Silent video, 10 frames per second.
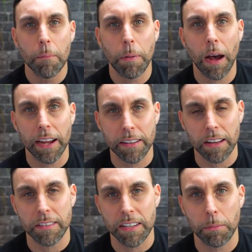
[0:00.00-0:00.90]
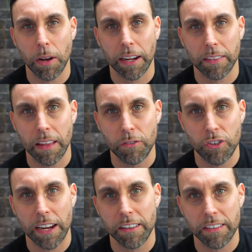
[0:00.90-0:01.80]
but it does seem like they've
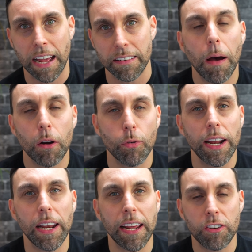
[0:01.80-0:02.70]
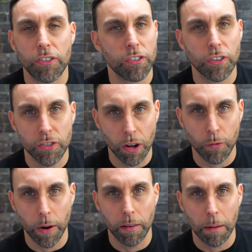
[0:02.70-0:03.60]
changed that. But really it's just a
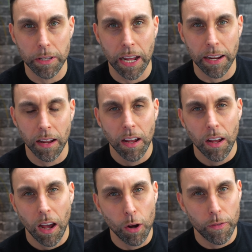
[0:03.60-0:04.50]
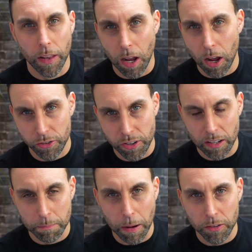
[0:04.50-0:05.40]
software update over the last
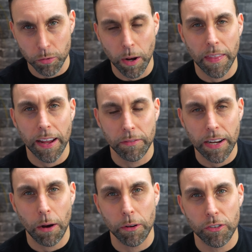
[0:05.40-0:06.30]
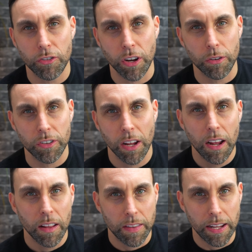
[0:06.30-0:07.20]
year's Buds where they have now introduced
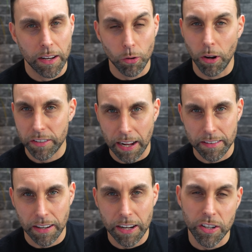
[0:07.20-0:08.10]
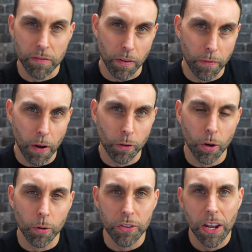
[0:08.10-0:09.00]
the noise cancellation for phone
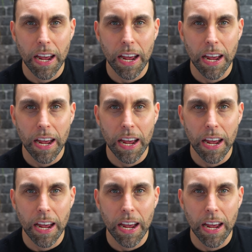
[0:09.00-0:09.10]
calls